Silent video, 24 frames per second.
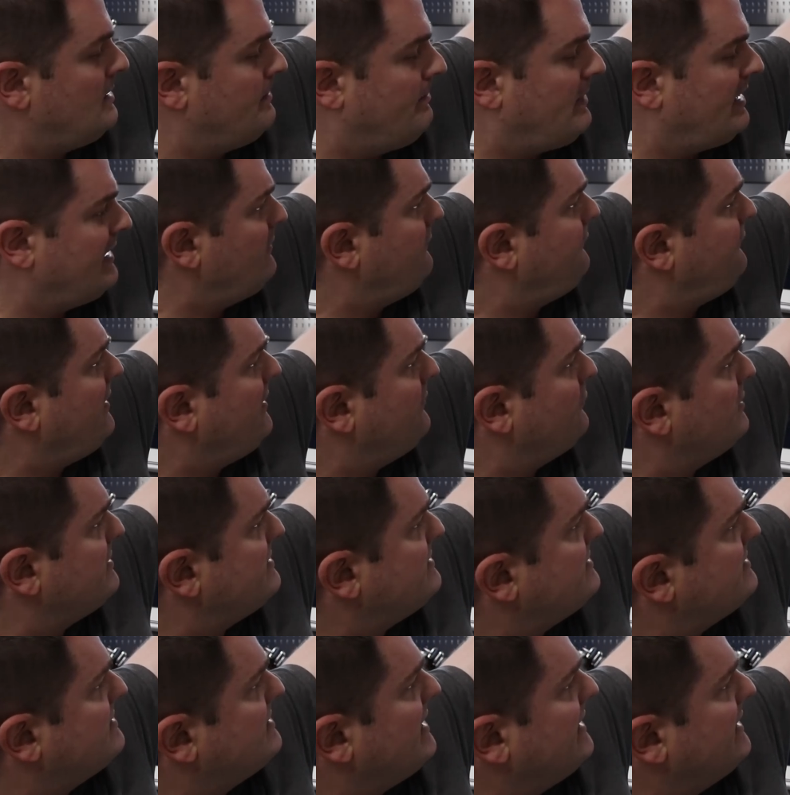My
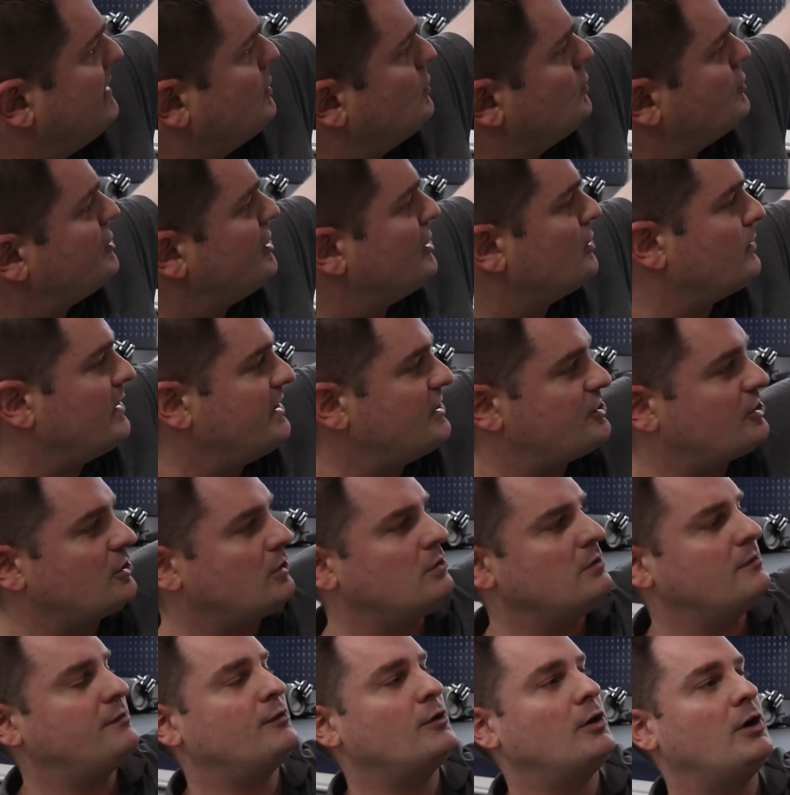favorite dilution
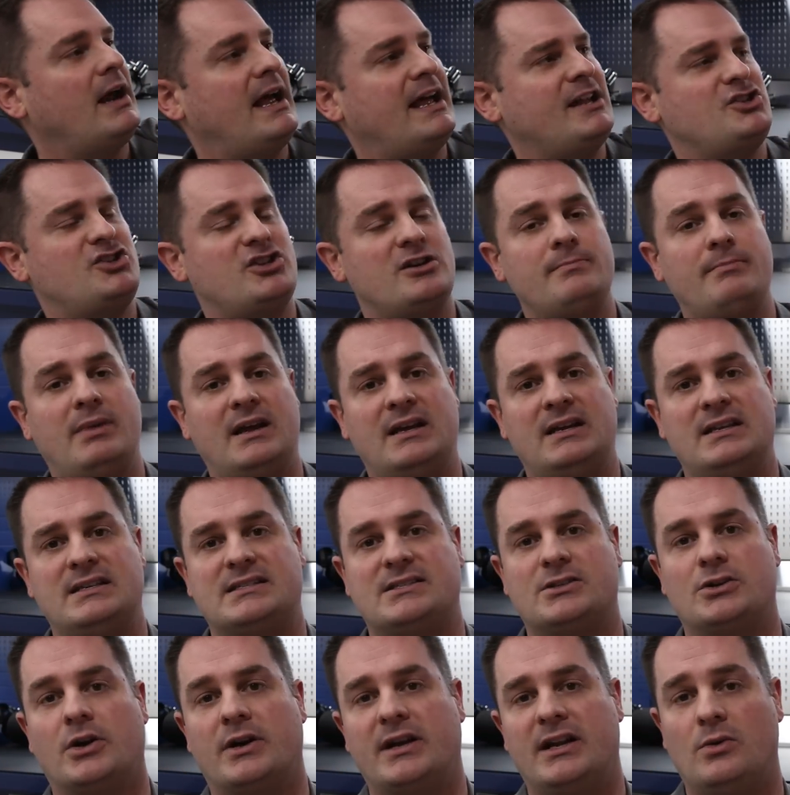ratio for engine
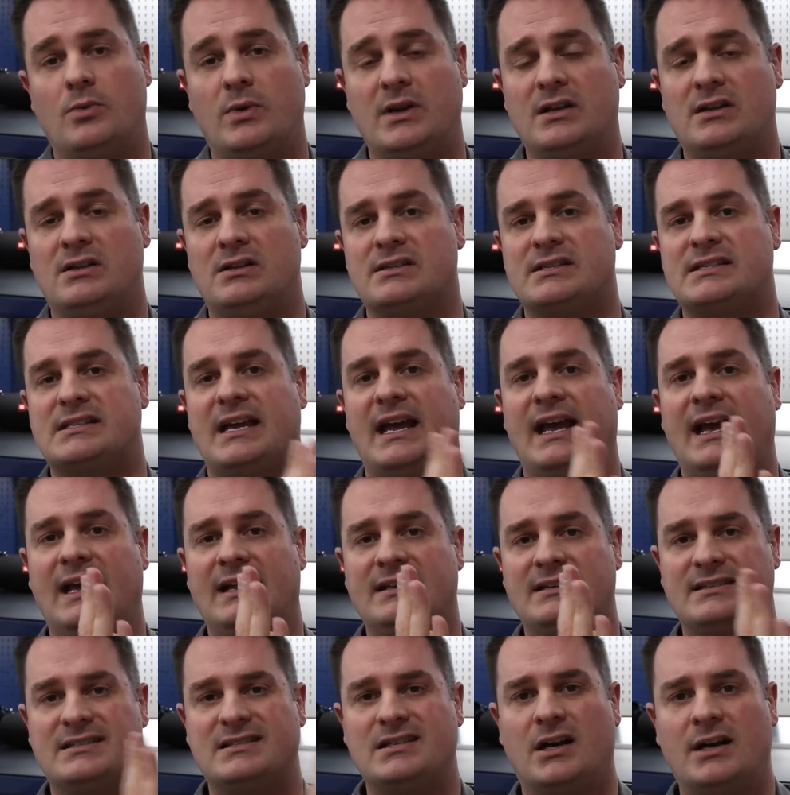bays, dirty wheels,
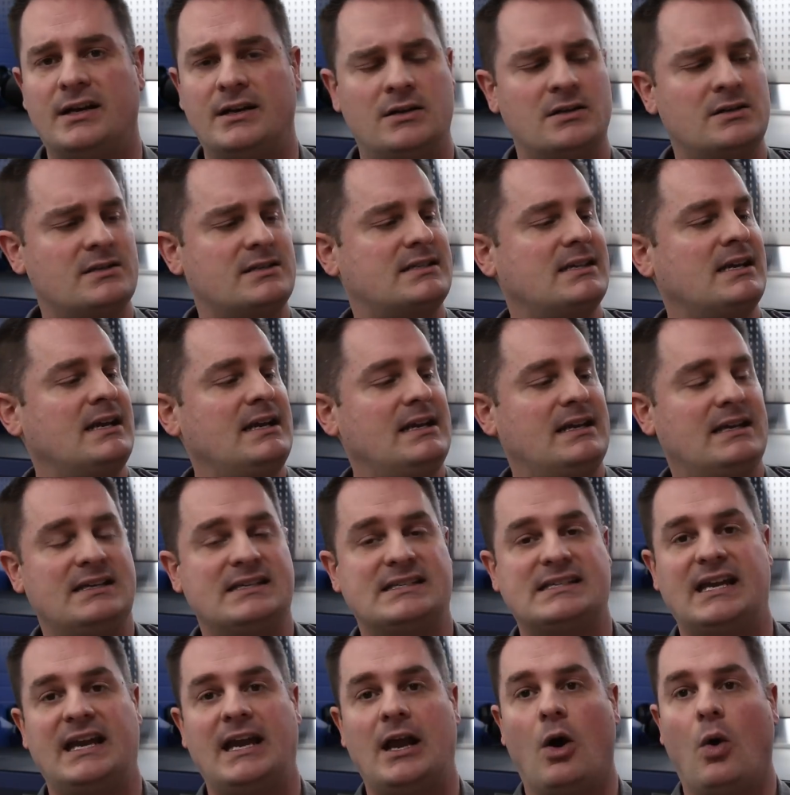and tires
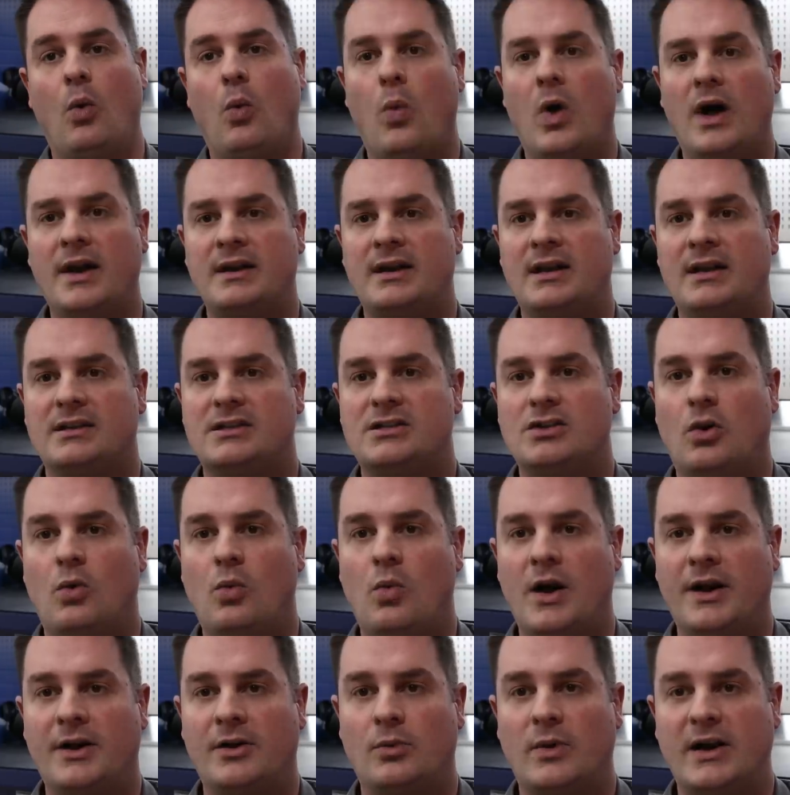is a
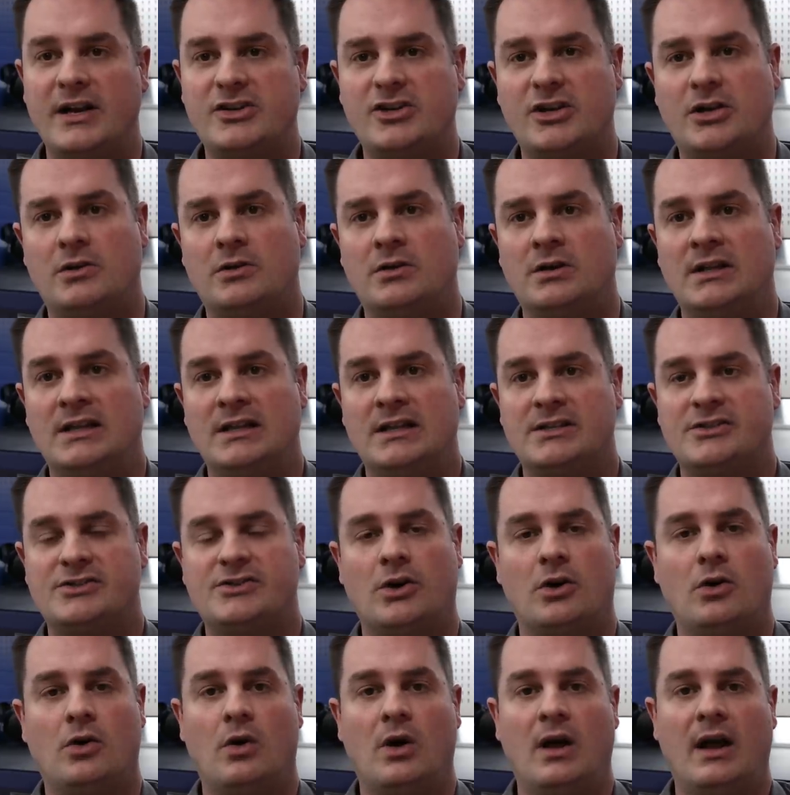1:1 ratio.
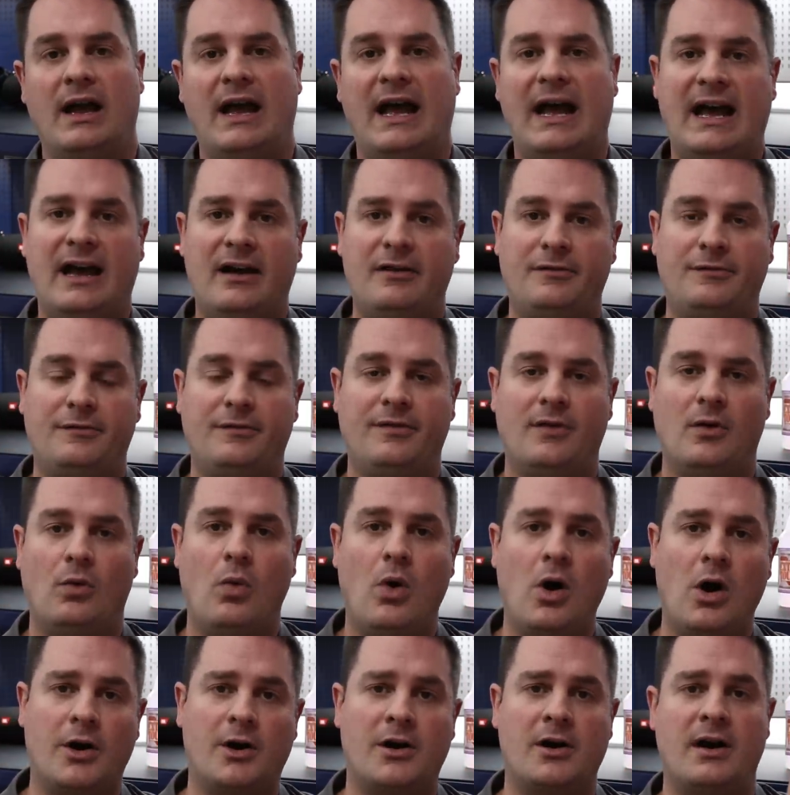So half
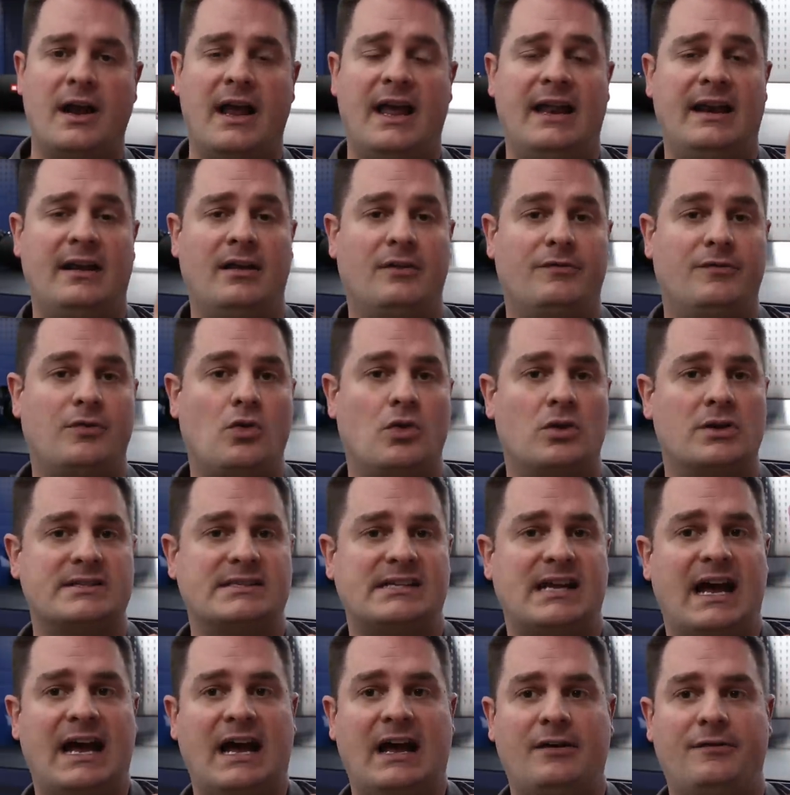water and of
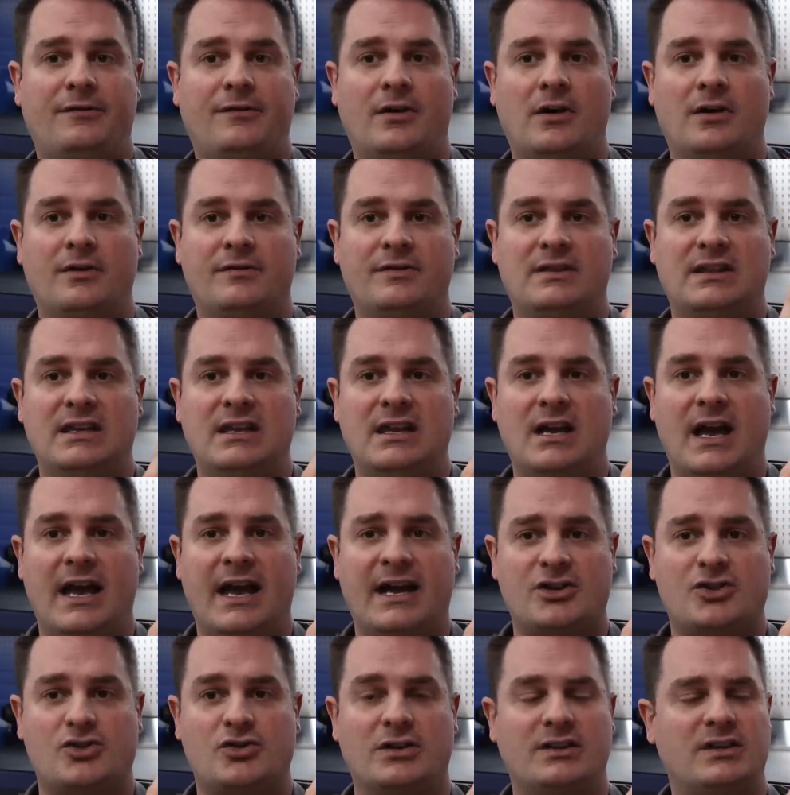course half of the
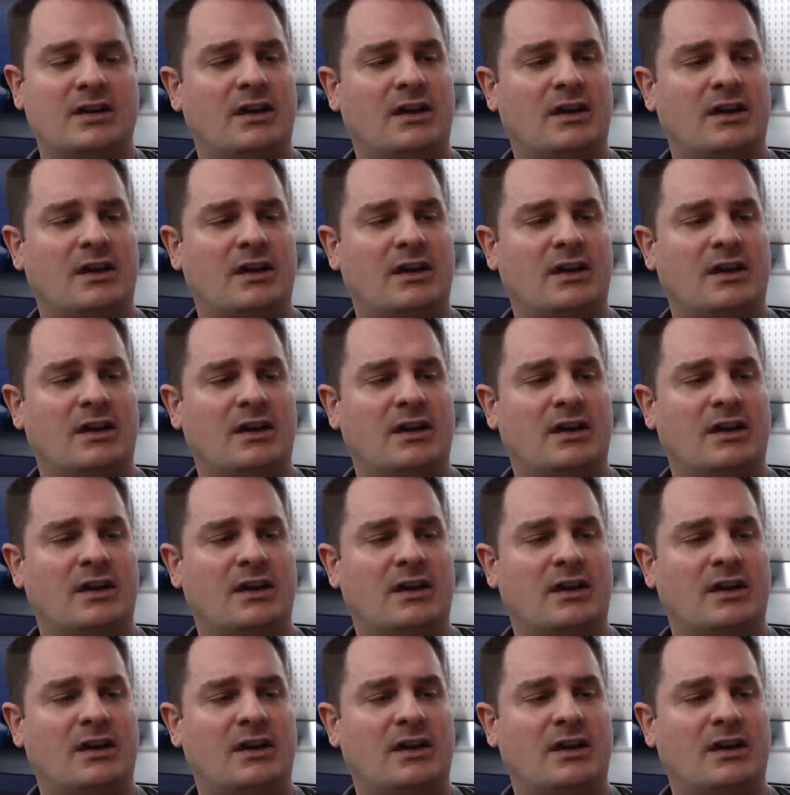extra